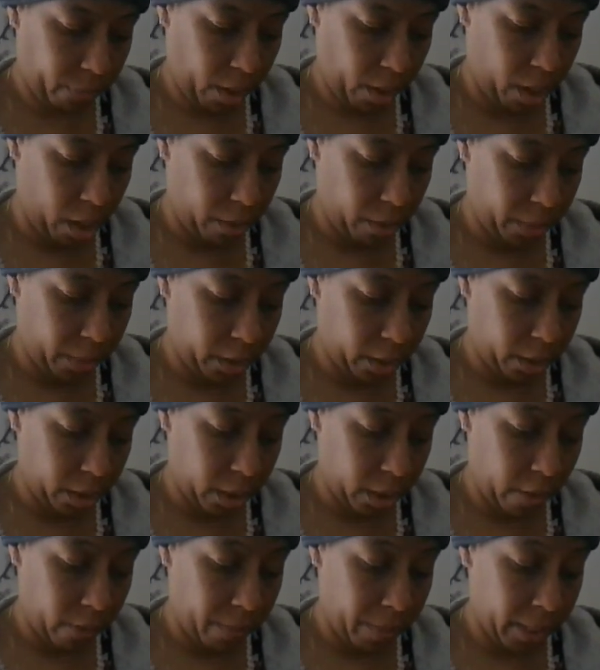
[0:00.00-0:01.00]
um, which the
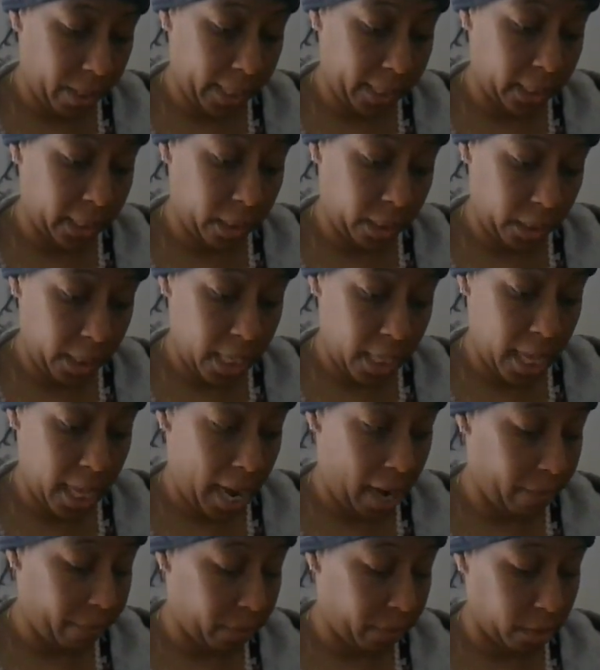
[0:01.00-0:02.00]
government likes to see
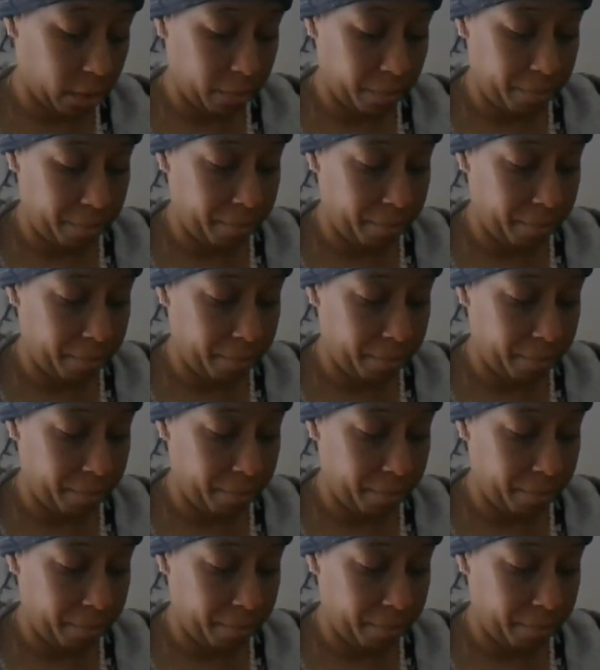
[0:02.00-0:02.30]
that for